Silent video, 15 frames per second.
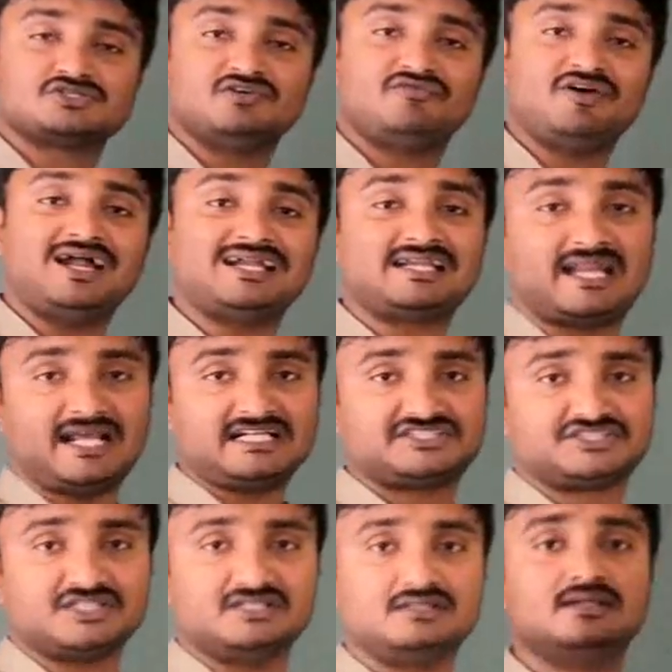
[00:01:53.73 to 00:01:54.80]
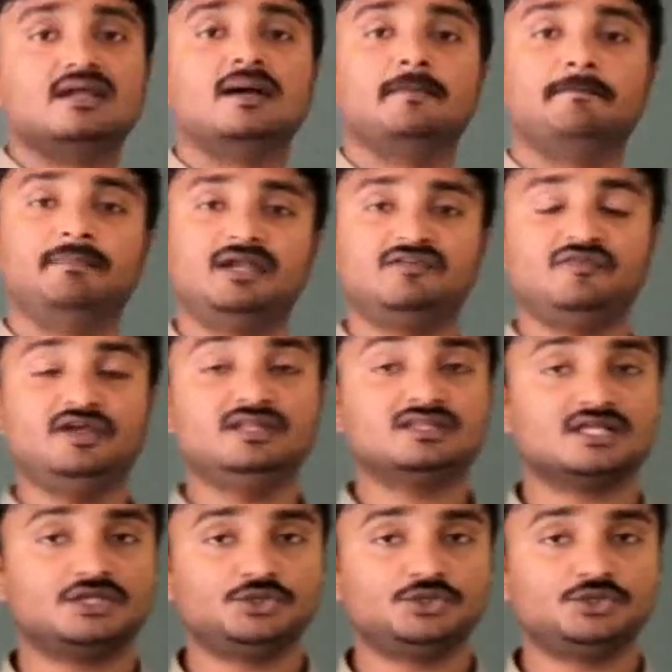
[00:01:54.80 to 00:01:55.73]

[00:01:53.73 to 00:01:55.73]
of attraction between the